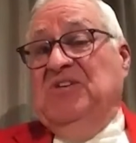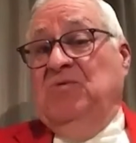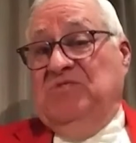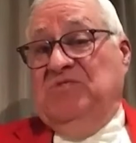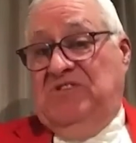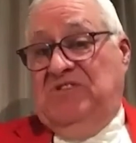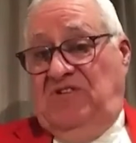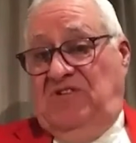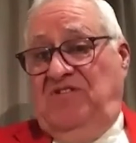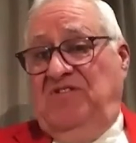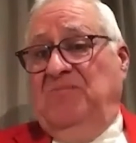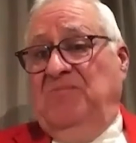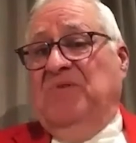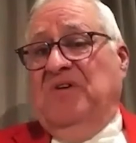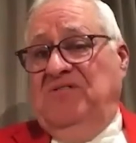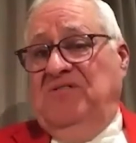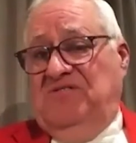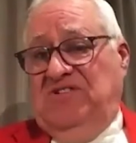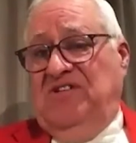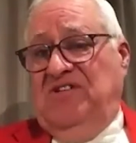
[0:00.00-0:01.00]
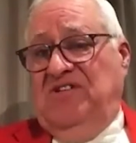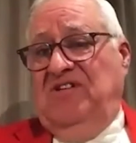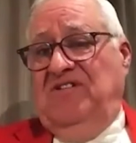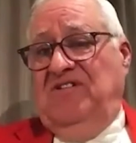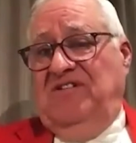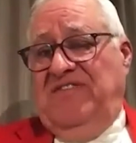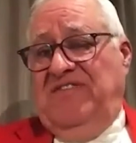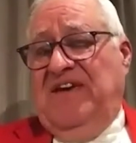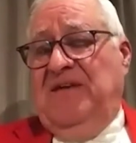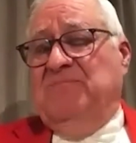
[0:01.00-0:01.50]
There was a lot of
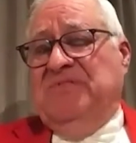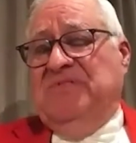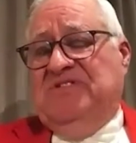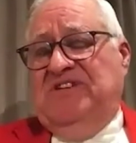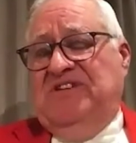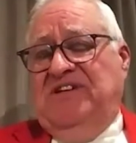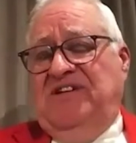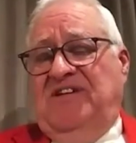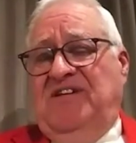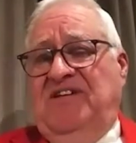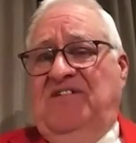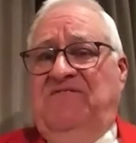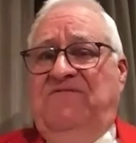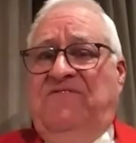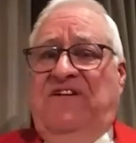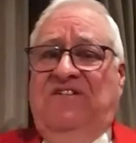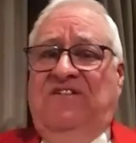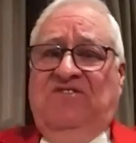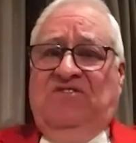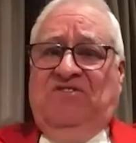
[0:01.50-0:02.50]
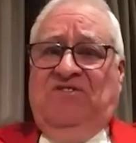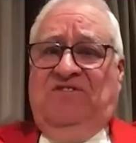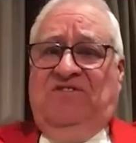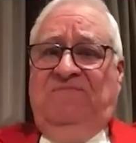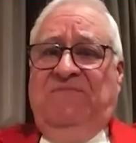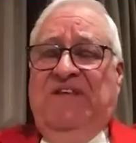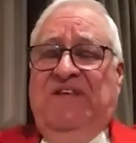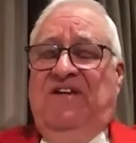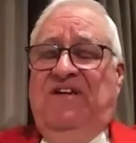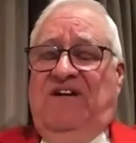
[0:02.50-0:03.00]
protocol at that particular function.